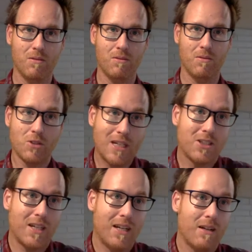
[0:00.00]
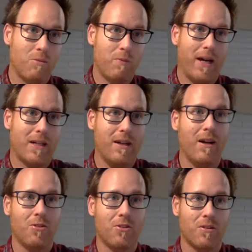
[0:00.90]
Which actually kind of comes back to
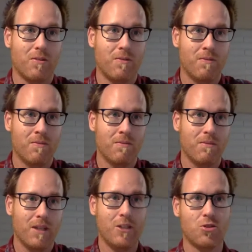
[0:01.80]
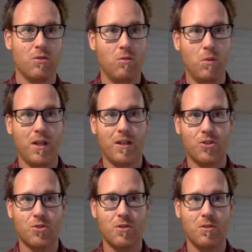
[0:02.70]
us, controlling what we can
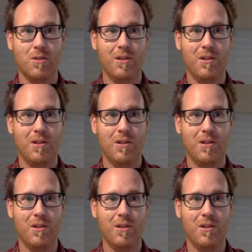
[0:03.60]
control.